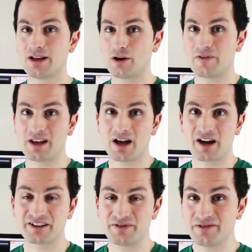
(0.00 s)
Over the
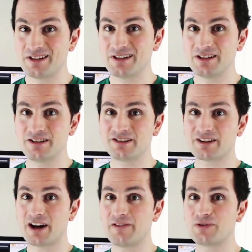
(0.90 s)
last 15 years,
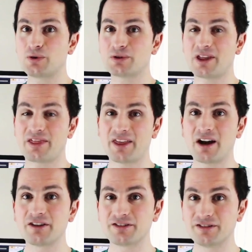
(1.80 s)
I've taught
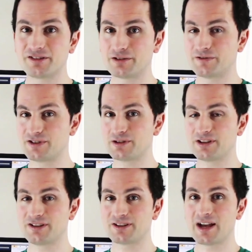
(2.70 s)
thousands of
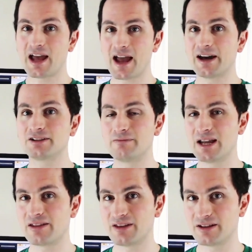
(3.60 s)
students how to
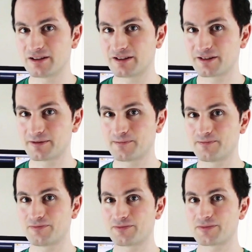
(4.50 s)
make things.
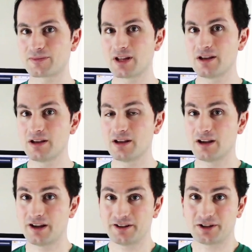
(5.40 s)

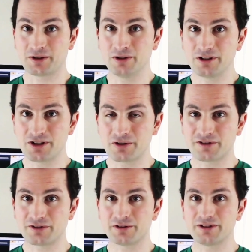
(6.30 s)
As a technology
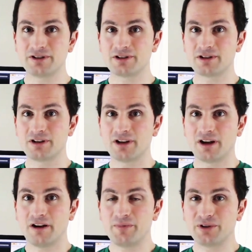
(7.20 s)
consultant,
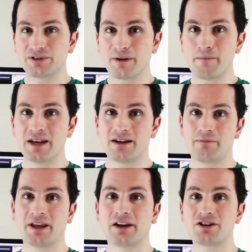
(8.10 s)
I've built many
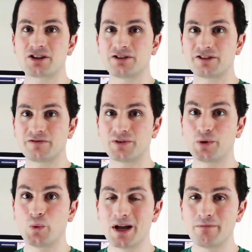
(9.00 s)
applications for
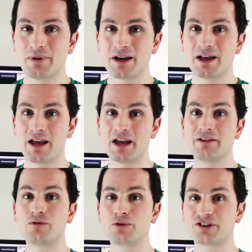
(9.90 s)
the web
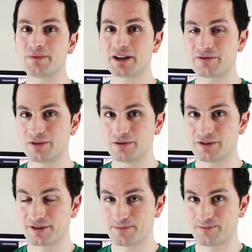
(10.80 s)
and for
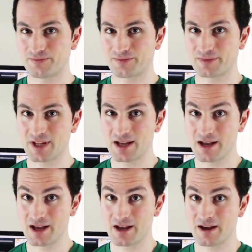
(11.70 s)
smartphones.
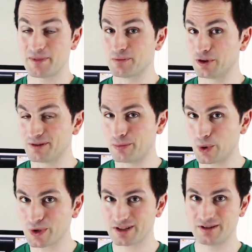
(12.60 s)
But most
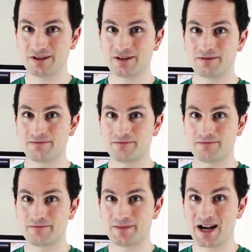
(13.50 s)
important,
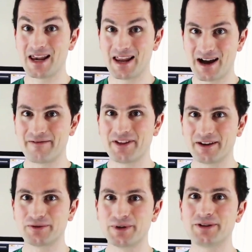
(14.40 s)
I love the
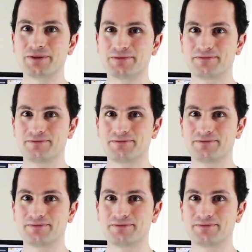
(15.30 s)
Arduino.